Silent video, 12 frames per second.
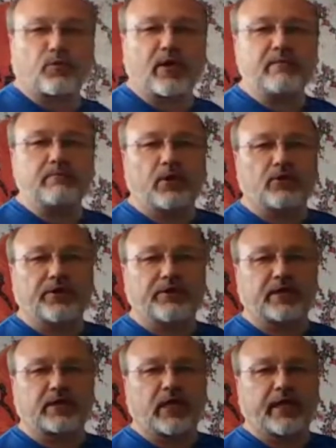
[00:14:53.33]
rebuilding
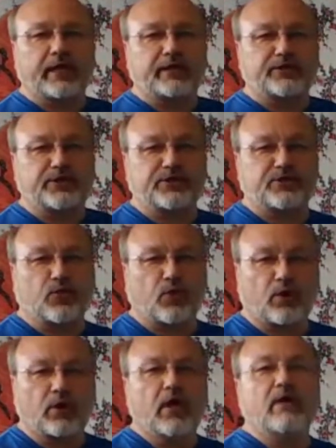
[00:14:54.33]
the glycogen
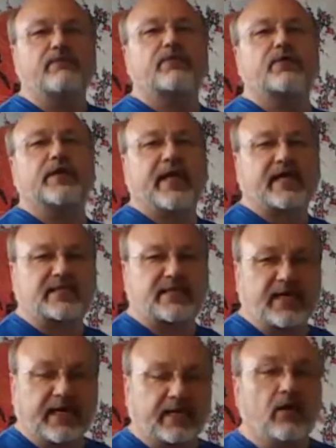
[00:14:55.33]
store for the next
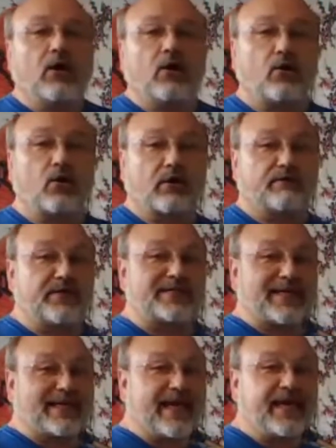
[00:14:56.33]
thing. Or if this
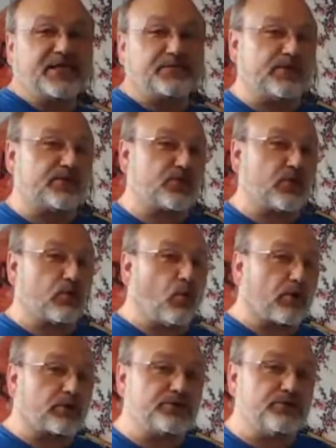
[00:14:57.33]
engagement took
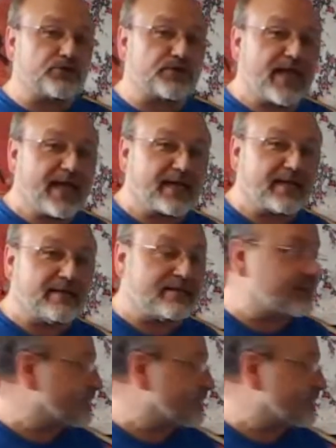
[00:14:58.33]
1 or 2 seconds,